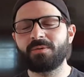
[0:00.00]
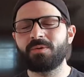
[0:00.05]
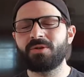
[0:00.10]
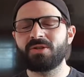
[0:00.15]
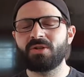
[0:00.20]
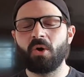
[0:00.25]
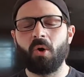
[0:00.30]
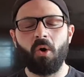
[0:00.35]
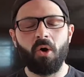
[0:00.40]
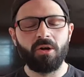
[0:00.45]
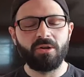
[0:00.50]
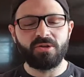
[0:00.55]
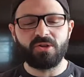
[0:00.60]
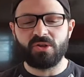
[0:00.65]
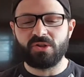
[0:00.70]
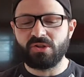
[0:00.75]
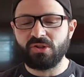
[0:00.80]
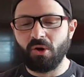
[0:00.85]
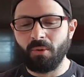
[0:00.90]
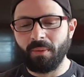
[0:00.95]
It was just all
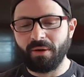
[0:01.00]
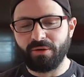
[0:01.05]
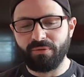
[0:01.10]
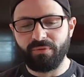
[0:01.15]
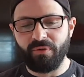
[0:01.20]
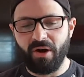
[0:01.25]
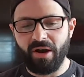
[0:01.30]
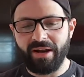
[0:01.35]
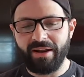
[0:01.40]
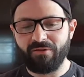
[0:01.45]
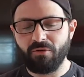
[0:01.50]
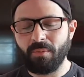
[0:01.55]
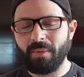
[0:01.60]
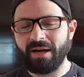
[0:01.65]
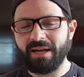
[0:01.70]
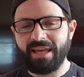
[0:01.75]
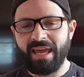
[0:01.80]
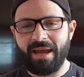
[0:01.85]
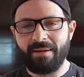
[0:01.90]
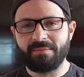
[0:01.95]
just so much fun.
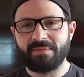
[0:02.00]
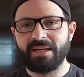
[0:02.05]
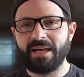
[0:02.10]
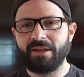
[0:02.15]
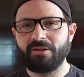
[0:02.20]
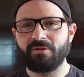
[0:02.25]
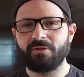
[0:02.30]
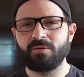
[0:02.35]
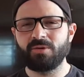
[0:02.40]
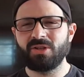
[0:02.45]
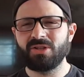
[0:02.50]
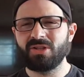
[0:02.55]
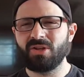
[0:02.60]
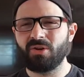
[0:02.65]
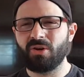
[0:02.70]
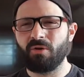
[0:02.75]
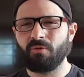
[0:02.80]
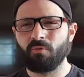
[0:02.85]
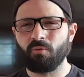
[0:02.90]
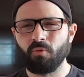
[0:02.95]
Everybody came together, and it was just
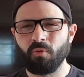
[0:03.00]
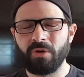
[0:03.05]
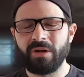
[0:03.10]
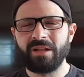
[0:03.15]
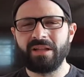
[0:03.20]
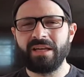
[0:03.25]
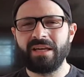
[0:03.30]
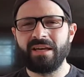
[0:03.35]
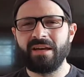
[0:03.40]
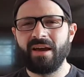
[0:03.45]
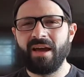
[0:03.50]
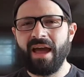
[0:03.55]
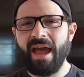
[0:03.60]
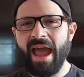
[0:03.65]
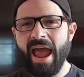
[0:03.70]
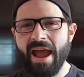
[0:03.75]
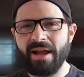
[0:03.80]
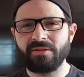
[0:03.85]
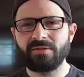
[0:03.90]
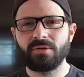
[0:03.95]
like a really
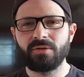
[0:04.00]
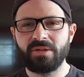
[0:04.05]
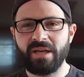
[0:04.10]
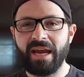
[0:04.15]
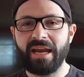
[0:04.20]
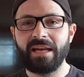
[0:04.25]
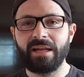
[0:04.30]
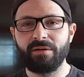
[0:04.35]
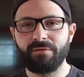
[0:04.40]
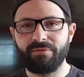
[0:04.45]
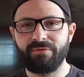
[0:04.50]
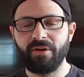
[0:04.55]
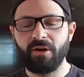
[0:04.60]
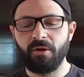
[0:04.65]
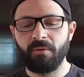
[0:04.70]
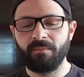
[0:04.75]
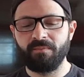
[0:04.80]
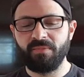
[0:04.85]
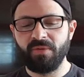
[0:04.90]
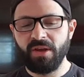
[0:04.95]
entertaining
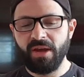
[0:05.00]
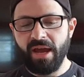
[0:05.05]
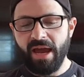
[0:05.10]
film.